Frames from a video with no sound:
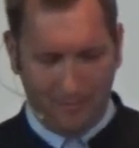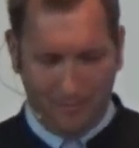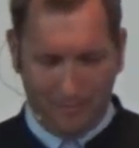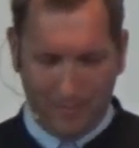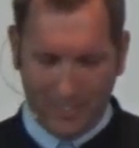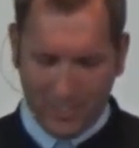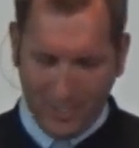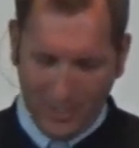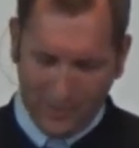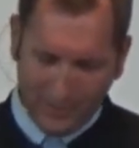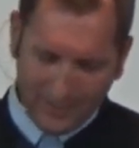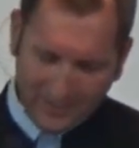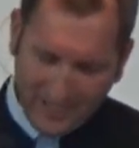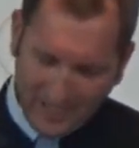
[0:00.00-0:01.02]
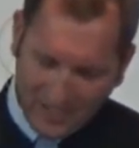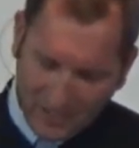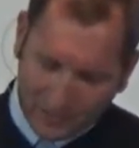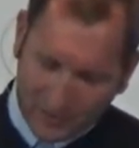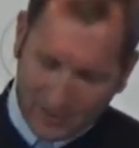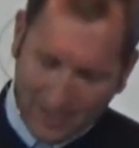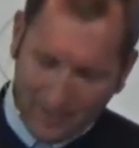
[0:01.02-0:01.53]
But you know, his teachings
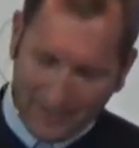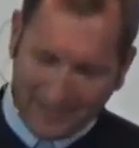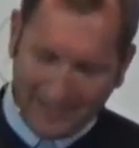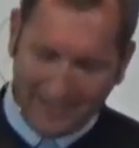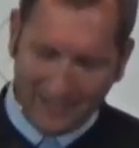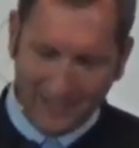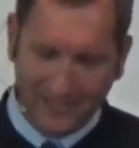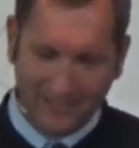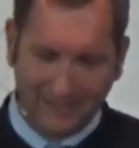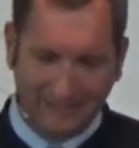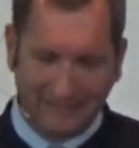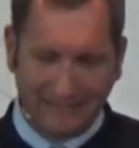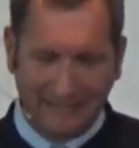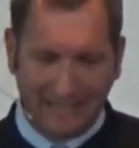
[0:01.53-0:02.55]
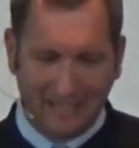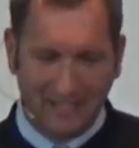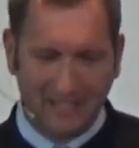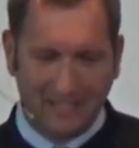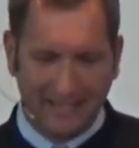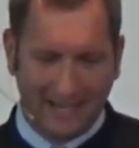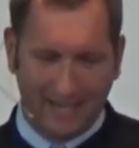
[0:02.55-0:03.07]
were something I
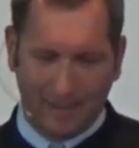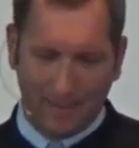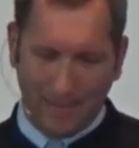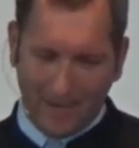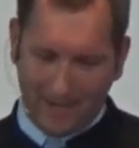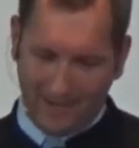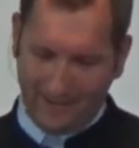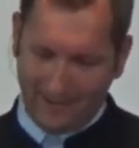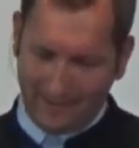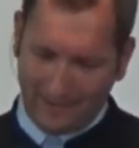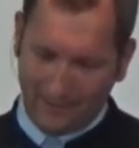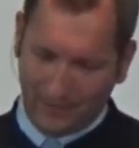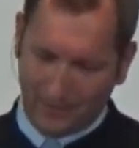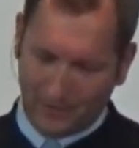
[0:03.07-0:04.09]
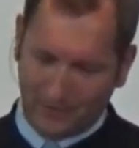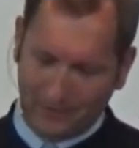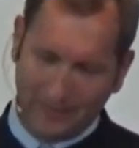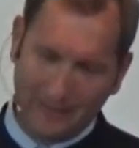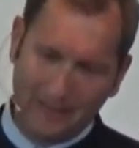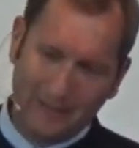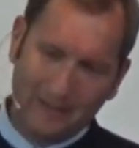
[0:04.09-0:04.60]
couldn't get out of my mind. It
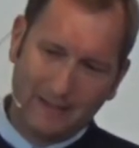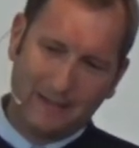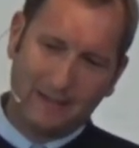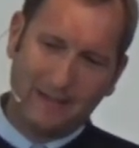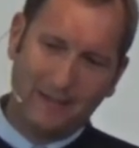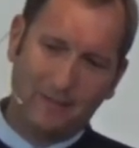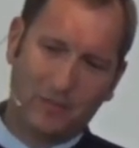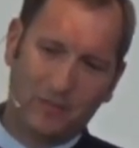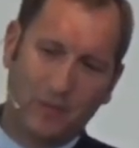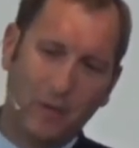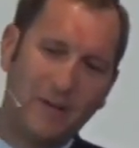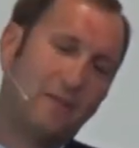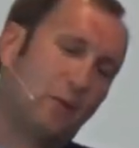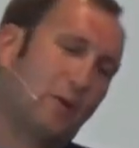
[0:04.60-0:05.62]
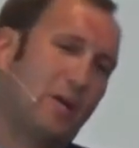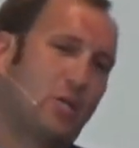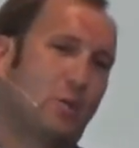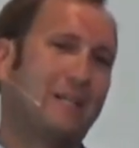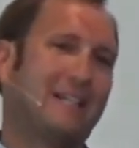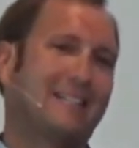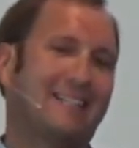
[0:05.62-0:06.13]
was so influential
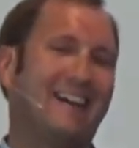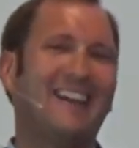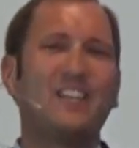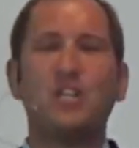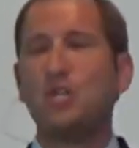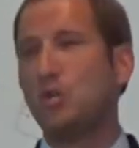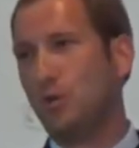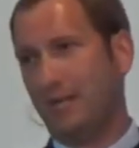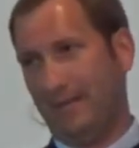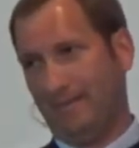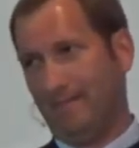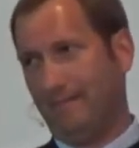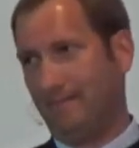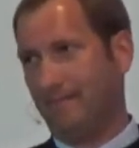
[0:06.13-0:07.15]
because I knew him,